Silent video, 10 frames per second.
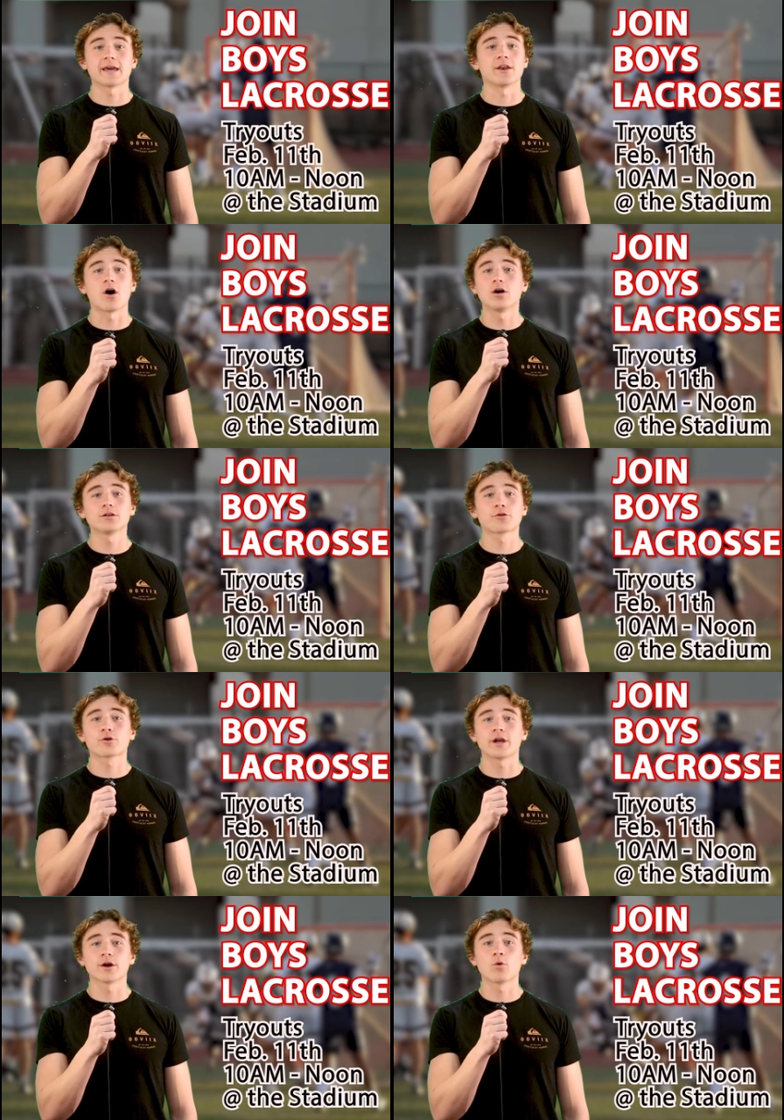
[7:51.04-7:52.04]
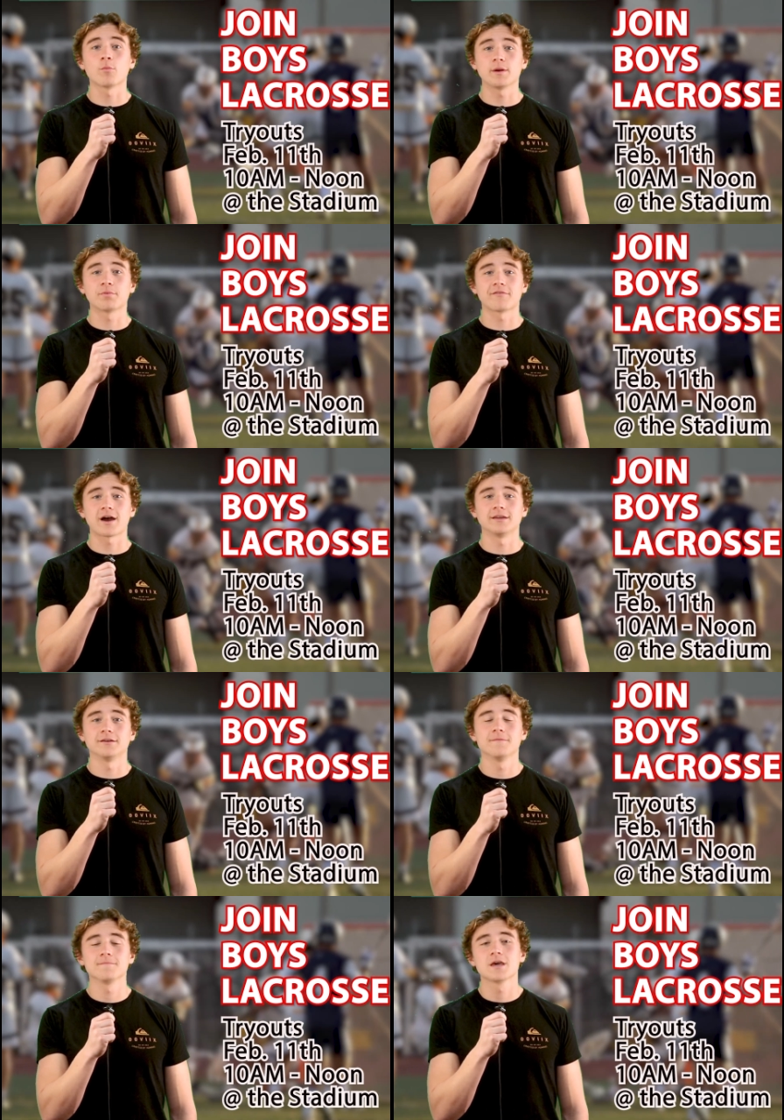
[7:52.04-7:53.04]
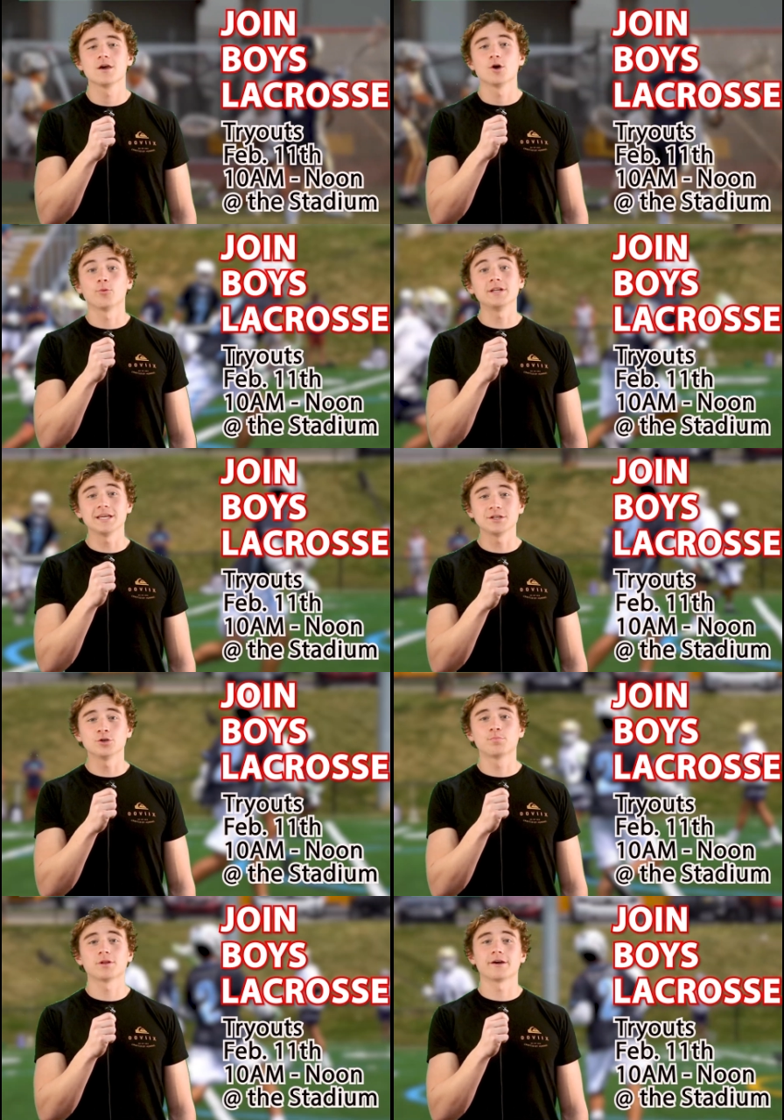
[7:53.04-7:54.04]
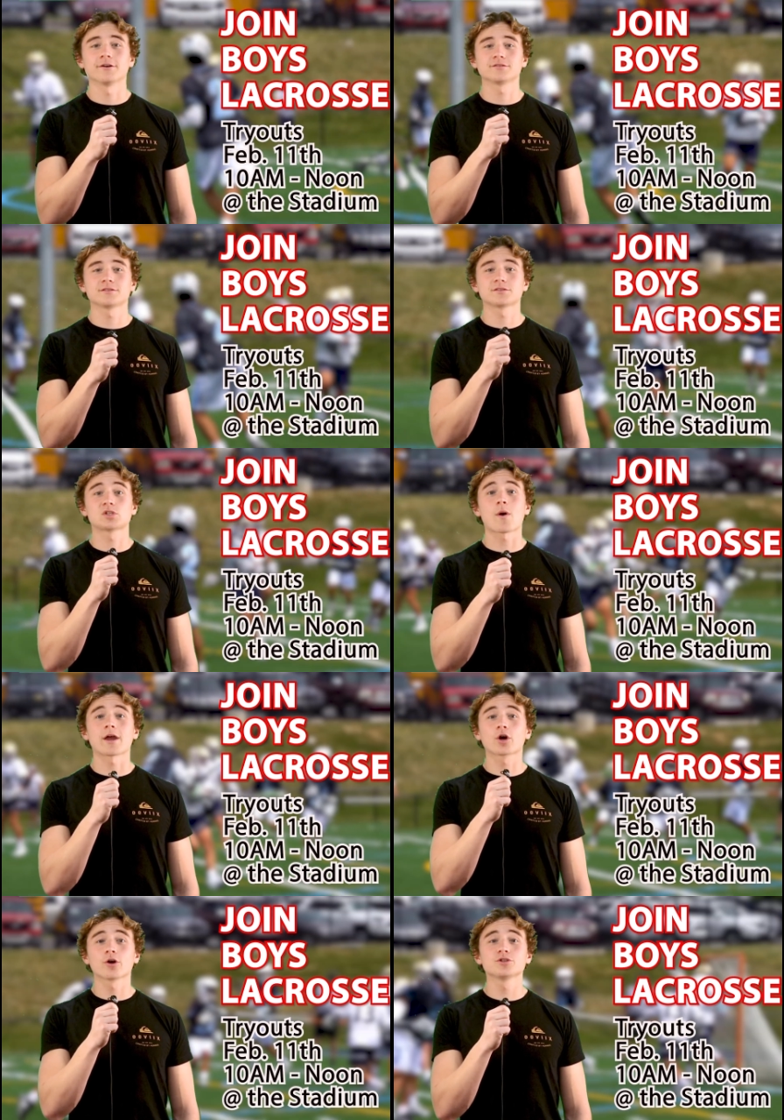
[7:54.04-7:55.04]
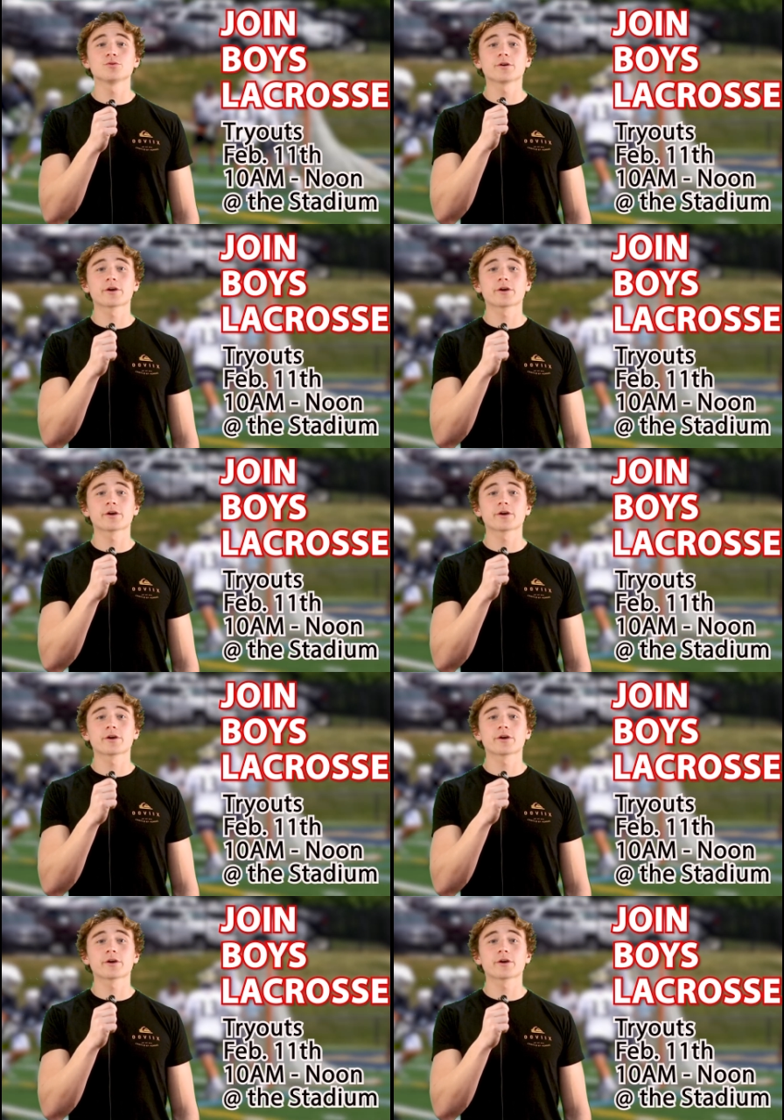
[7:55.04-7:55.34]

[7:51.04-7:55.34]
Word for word: and all other gear will be provided. We need new players, so I encourage you to